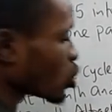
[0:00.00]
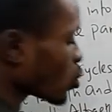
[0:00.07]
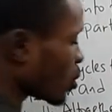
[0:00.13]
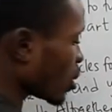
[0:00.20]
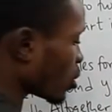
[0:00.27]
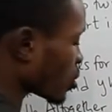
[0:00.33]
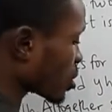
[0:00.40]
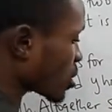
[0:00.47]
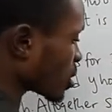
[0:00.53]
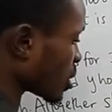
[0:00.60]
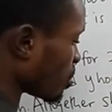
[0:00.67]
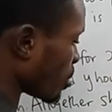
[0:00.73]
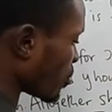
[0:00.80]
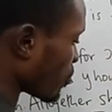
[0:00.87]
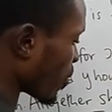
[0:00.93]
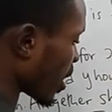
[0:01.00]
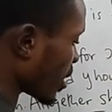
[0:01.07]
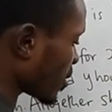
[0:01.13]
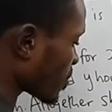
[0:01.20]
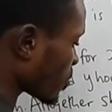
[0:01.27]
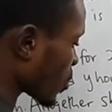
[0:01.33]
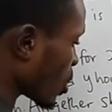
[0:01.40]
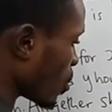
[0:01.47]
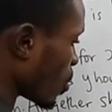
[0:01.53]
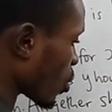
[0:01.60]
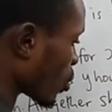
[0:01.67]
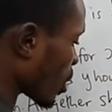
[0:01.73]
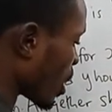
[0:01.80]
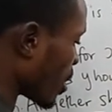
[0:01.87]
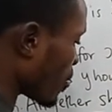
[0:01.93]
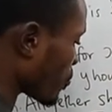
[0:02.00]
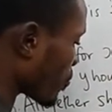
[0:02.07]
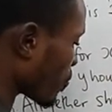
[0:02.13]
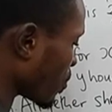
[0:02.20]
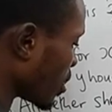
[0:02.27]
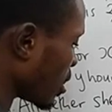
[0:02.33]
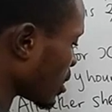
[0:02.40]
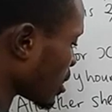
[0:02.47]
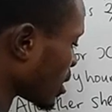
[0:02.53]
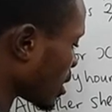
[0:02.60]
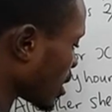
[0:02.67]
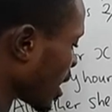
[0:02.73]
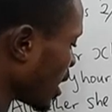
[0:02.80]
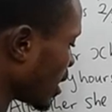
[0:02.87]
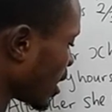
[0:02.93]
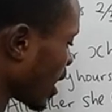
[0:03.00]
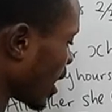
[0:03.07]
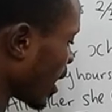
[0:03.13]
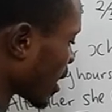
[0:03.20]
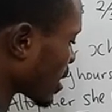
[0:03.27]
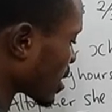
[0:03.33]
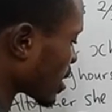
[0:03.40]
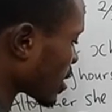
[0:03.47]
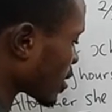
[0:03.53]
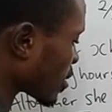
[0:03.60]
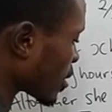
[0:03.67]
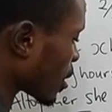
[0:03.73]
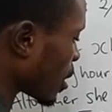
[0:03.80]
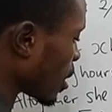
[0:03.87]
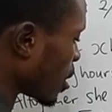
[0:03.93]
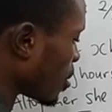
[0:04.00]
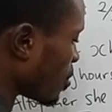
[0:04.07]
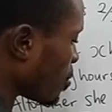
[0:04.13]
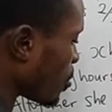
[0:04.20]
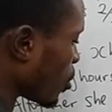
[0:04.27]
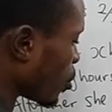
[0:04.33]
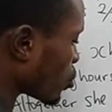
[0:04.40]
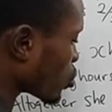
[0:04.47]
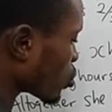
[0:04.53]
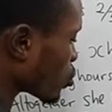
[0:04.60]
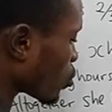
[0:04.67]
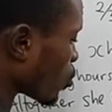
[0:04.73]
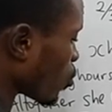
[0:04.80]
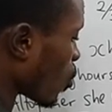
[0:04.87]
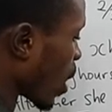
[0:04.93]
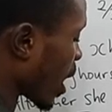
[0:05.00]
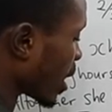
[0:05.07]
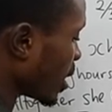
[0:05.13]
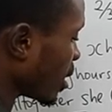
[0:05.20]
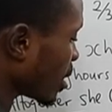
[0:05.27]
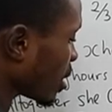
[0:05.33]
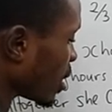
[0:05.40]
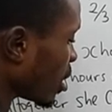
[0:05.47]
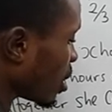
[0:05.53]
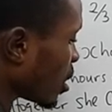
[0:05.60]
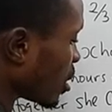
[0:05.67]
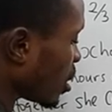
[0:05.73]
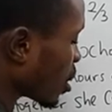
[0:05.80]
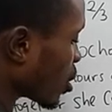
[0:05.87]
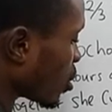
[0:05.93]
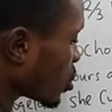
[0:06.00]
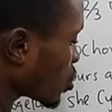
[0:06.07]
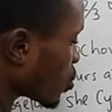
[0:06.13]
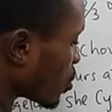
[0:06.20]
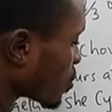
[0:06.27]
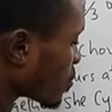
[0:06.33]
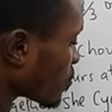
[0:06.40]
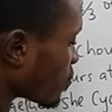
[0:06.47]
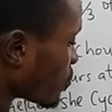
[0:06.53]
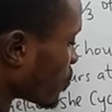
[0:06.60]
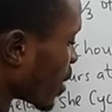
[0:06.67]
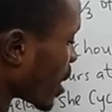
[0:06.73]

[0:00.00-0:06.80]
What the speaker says: So let us simplify. We're going to have 10x plus y equals what?